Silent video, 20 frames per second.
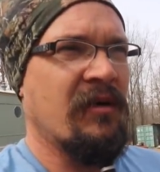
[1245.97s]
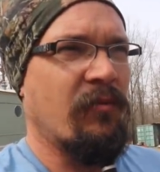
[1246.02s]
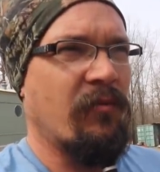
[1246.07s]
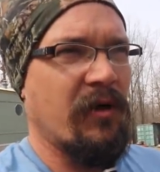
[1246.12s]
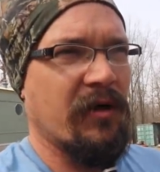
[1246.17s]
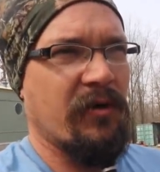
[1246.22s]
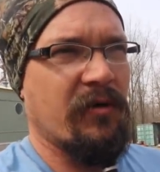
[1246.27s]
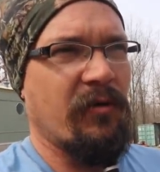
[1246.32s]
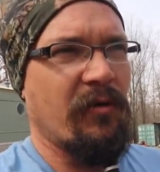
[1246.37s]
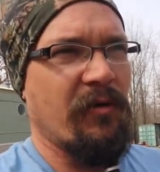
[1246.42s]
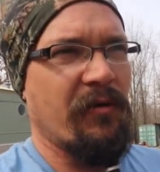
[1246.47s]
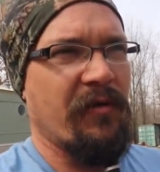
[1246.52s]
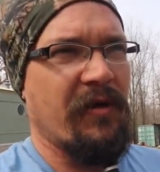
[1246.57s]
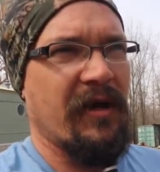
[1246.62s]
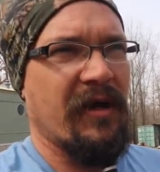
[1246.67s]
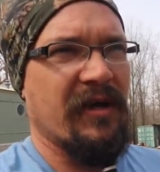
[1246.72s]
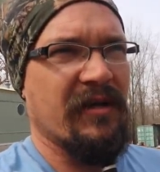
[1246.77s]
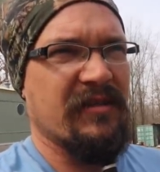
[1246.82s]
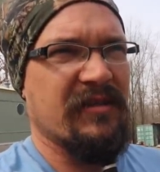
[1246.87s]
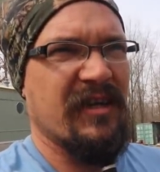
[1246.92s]
One cool
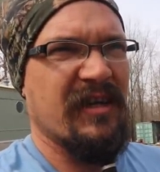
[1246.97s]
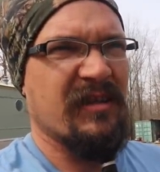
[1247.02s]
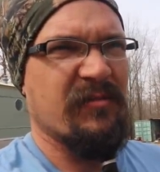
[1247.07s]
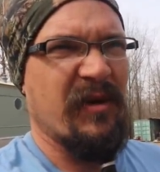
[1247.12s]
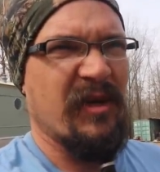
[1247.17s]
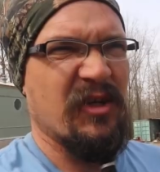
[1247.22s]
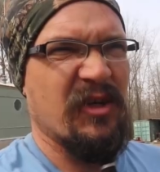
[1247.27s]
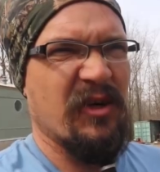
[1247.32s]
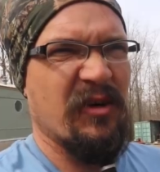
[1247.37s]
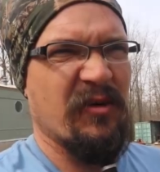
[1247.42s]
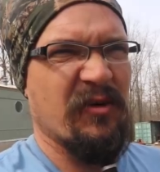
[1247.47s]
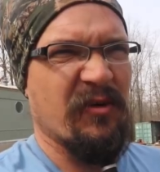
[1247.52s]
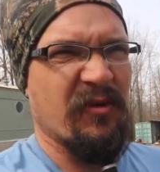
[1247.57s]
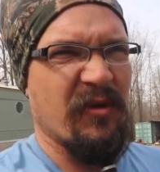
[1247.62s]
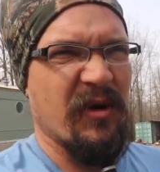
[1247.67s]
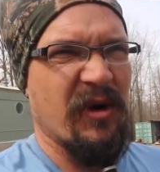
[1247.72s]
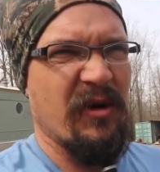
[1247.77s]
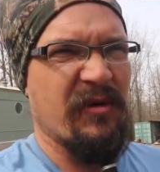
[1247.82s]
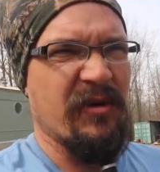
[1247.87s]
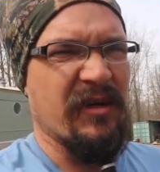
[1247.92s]
thing is that as my children
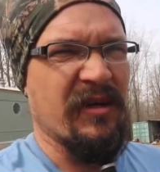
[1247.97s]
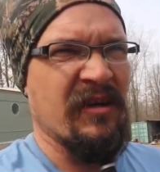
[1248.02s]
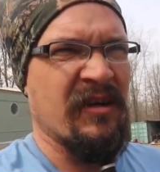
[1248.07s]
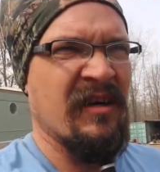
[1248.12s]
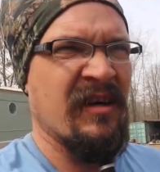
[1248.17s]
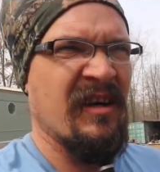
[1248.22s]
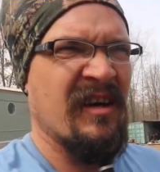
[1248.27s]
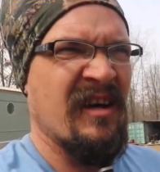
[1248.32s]
grow and